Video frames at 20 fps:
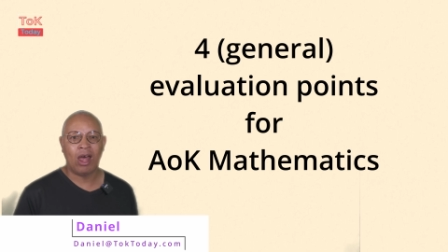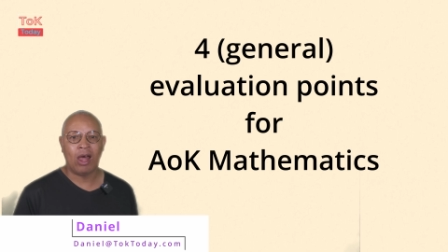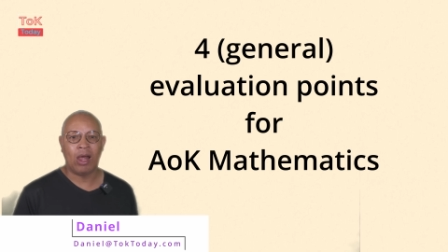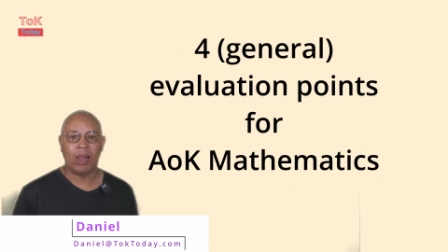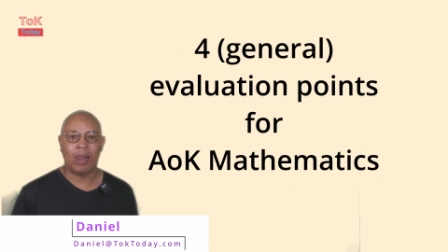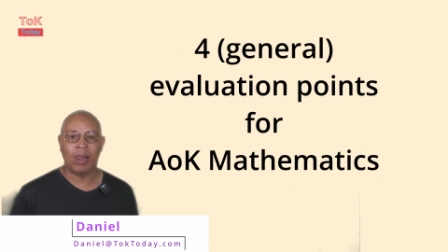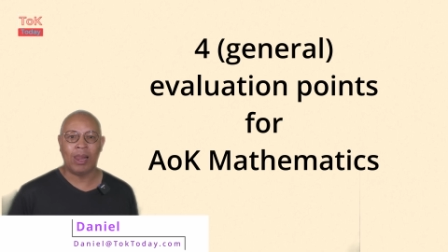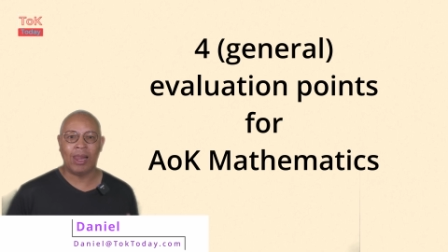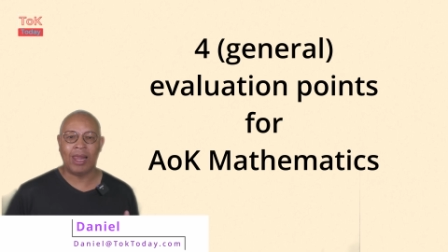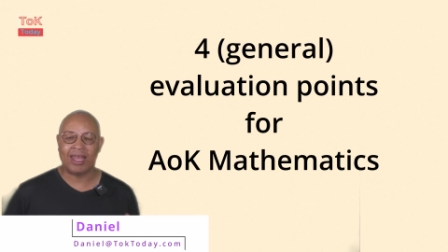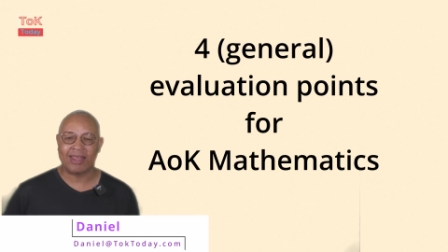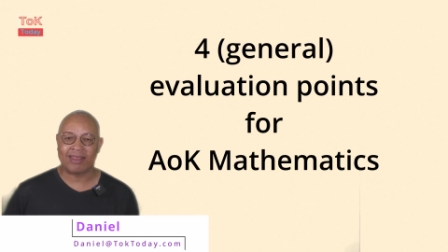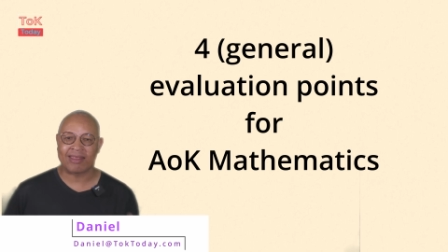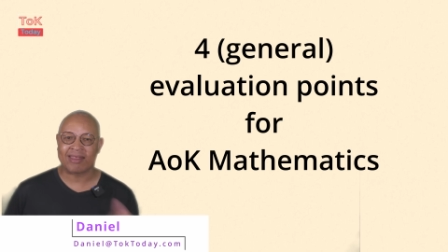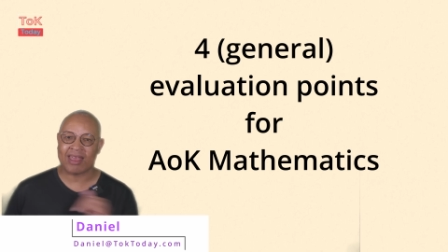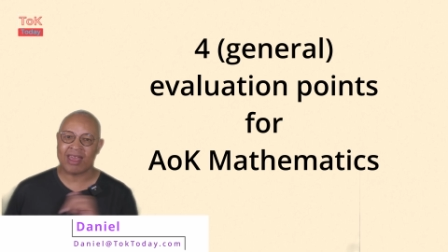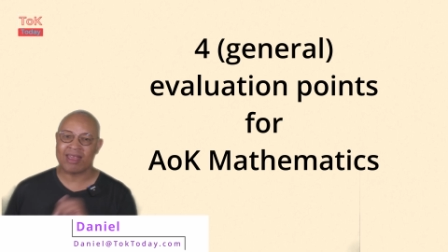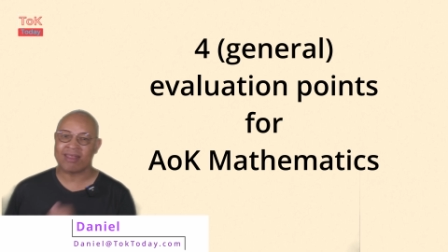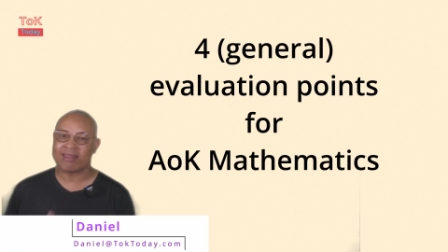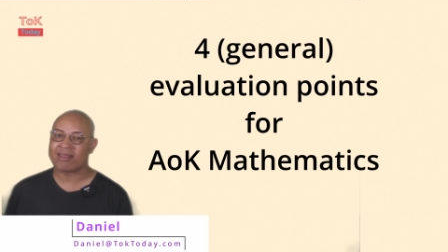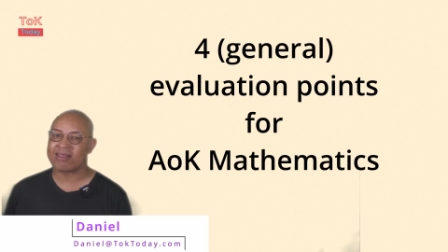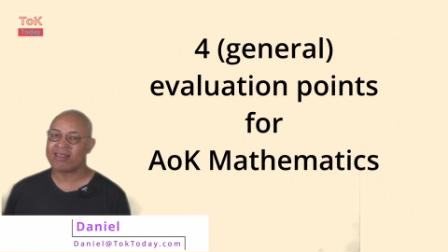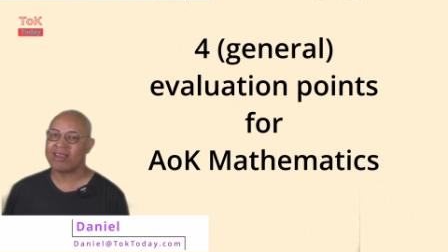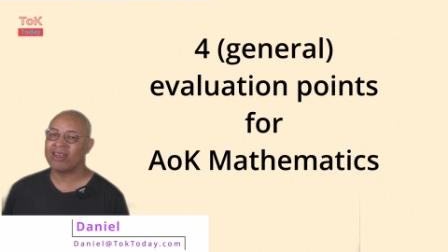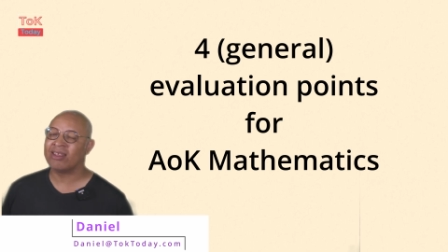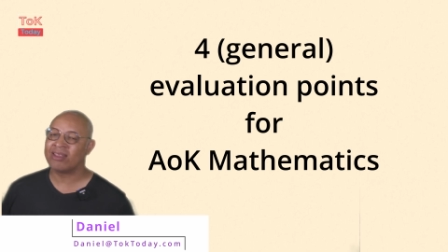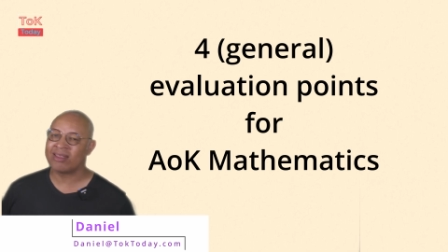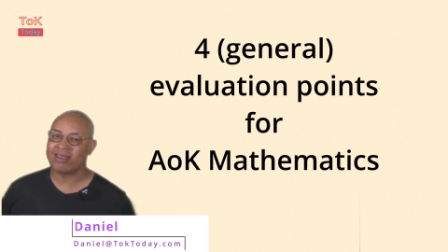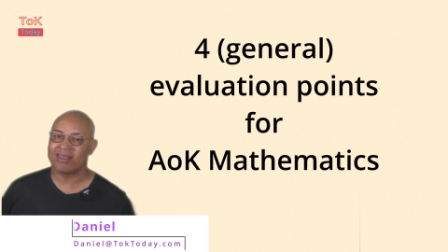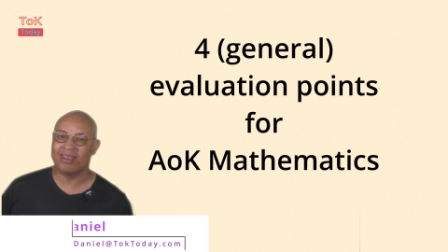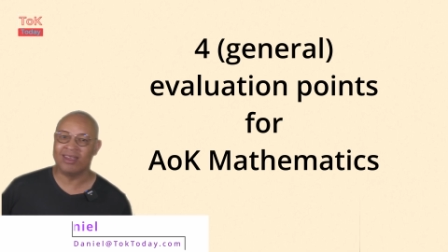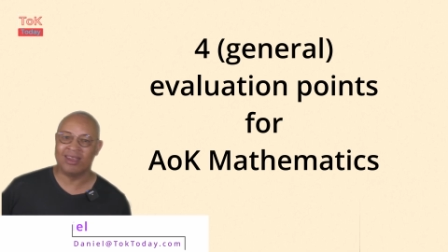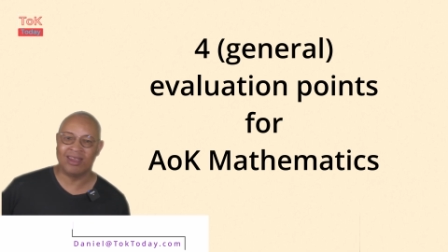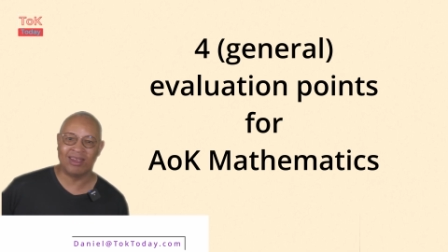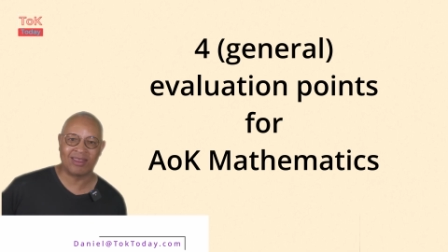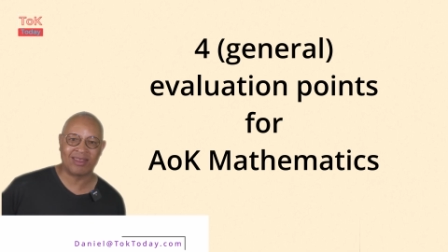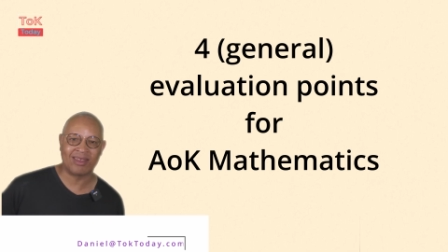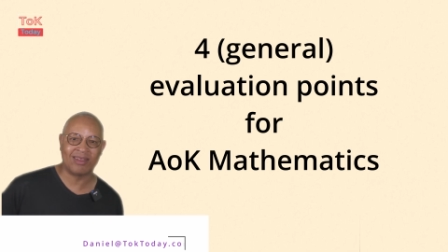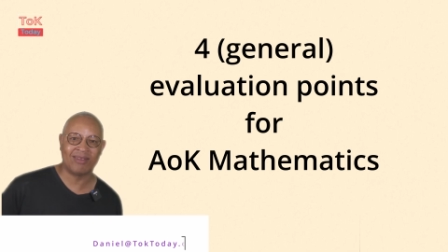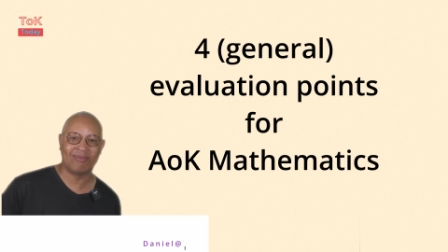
Let's get started.